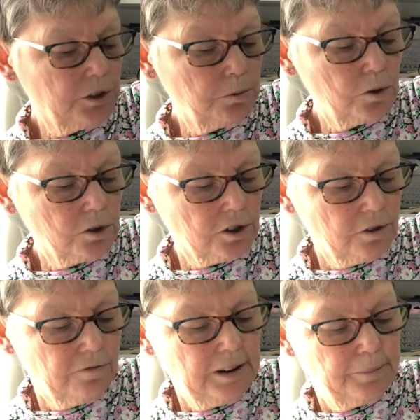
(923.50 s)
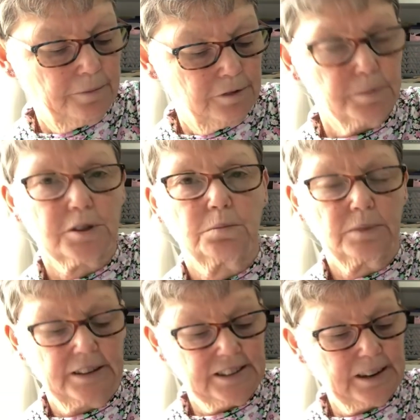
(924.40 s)
to order the rib from
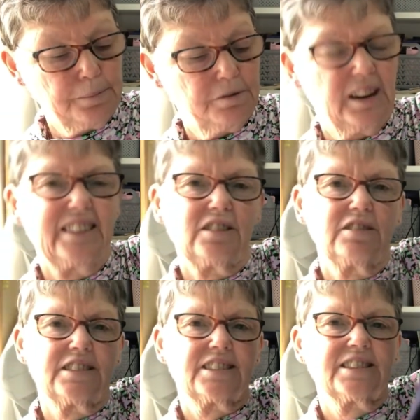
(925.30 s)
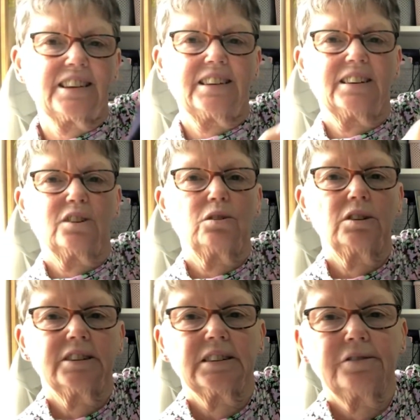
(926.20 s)
somewhere separate, there is a slight
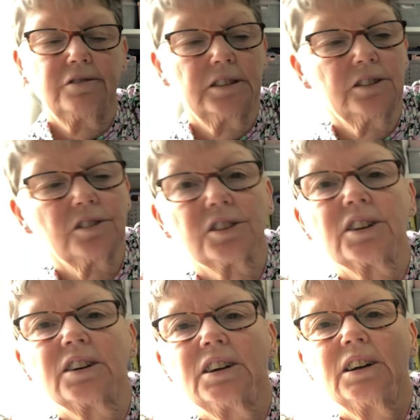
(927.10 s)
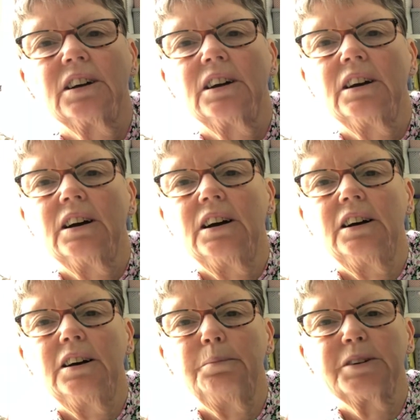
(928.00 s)
colour difference
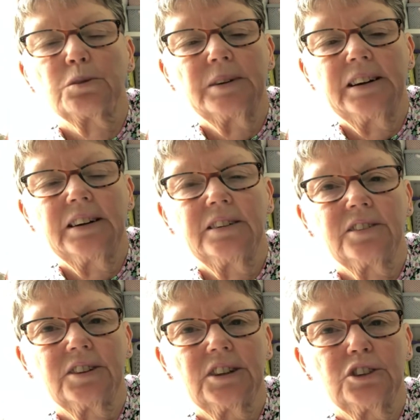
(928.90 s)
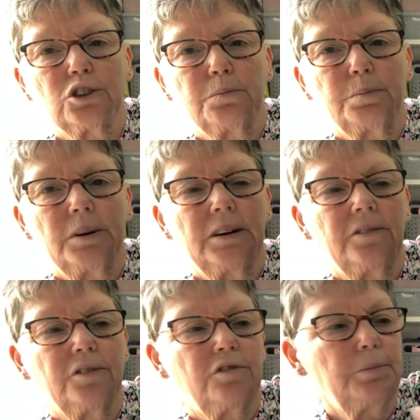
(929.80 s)
between the jumper
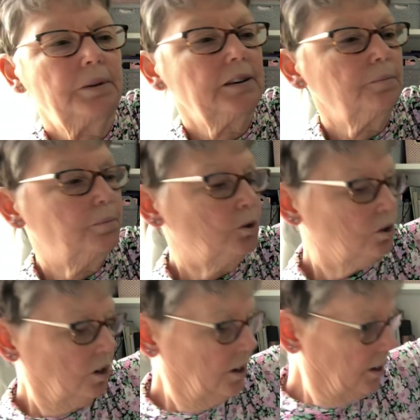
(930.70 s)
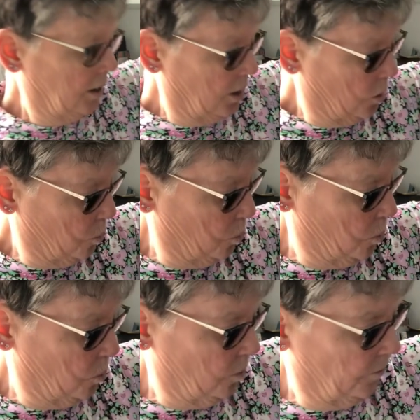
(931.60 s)
and the ribbing, but
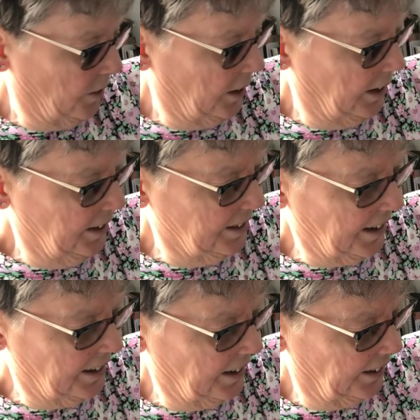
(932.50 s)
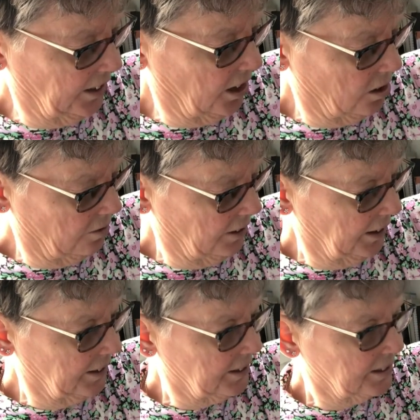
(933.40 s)
in daylight you can't
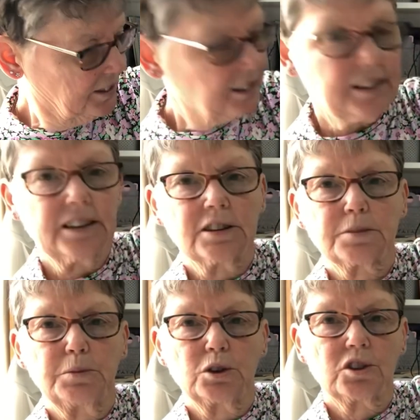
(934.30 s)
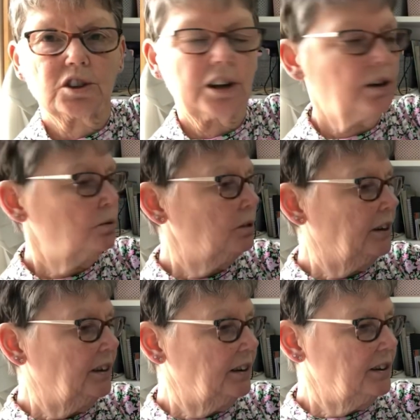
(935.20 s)
really see it as much, so
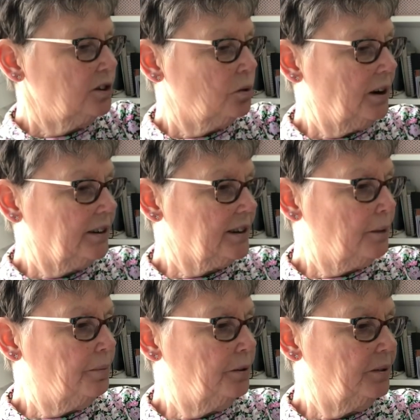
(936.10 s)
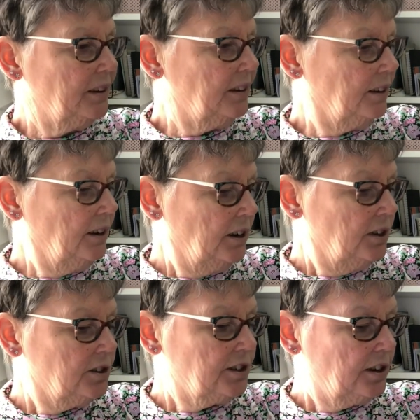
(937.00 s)
it is quite happy with that.
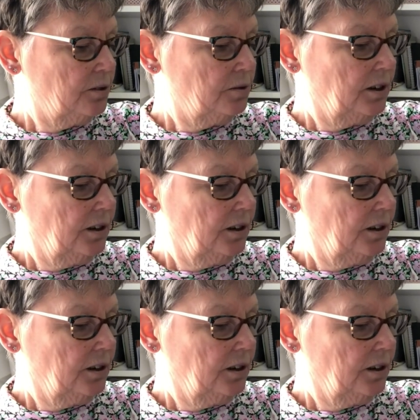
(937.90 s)
So